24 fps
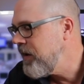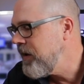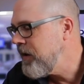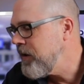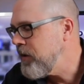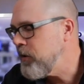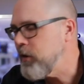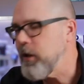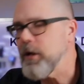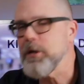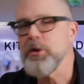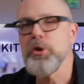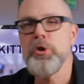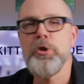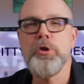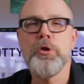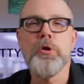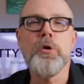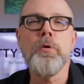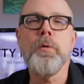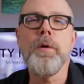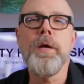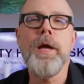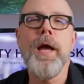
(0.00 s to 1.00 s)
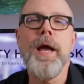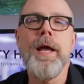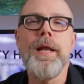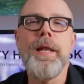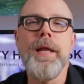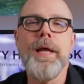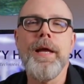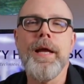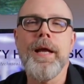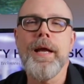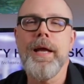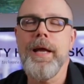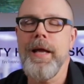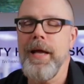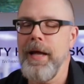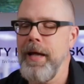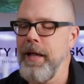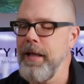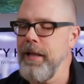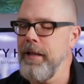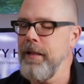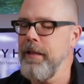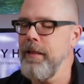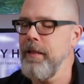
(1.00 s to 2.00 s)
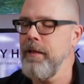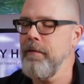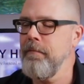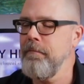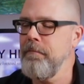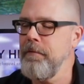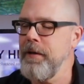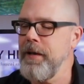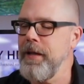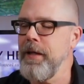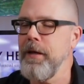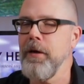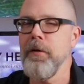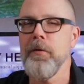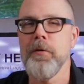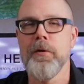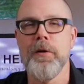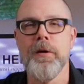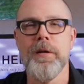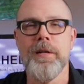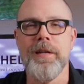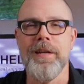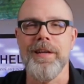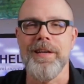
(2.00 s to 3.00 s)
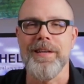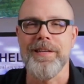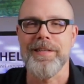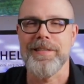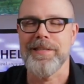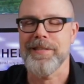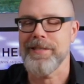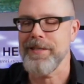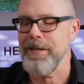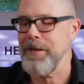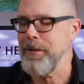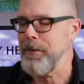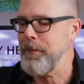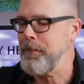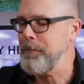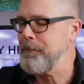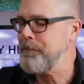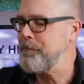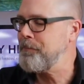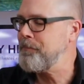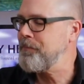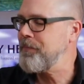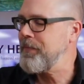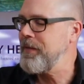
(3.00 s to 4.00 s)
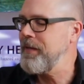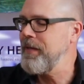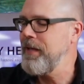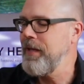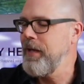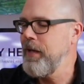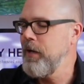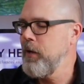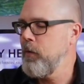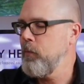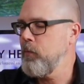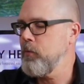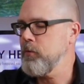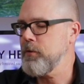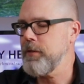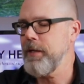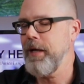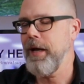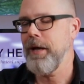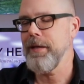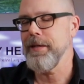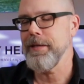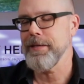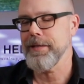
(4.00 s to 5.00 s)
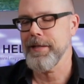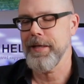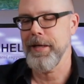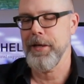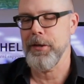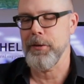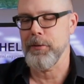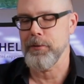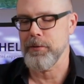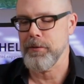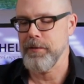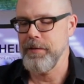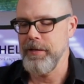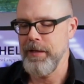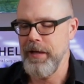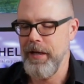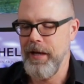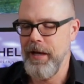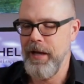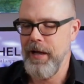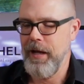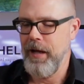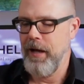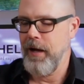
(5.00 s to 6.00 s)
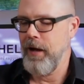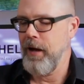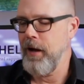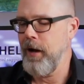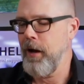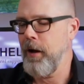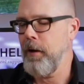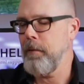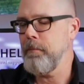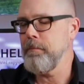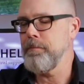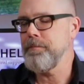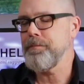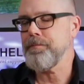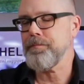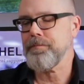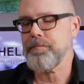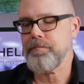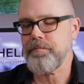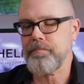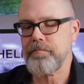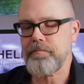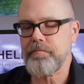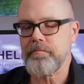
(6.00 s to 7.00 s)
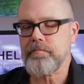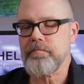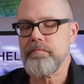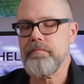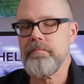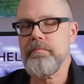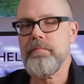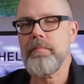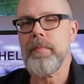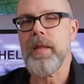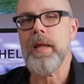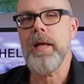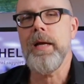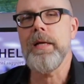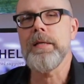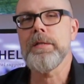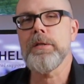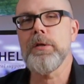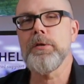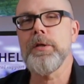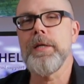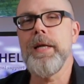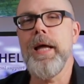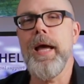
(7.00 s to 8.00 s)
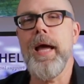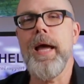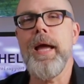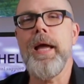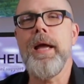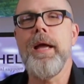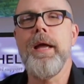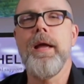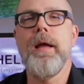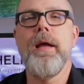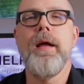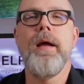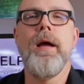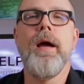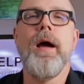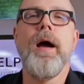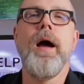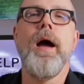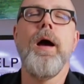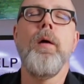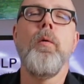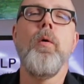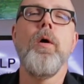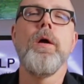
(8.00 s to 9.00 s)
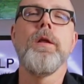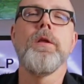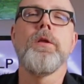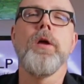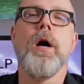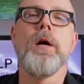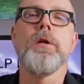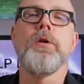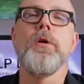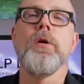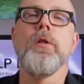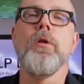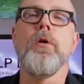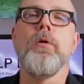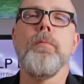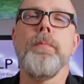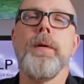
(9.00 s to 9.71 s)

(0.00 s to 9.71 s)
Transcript: luxuriating in the video goodness. So we'll see how this goes. So today I wanted to talk to you a little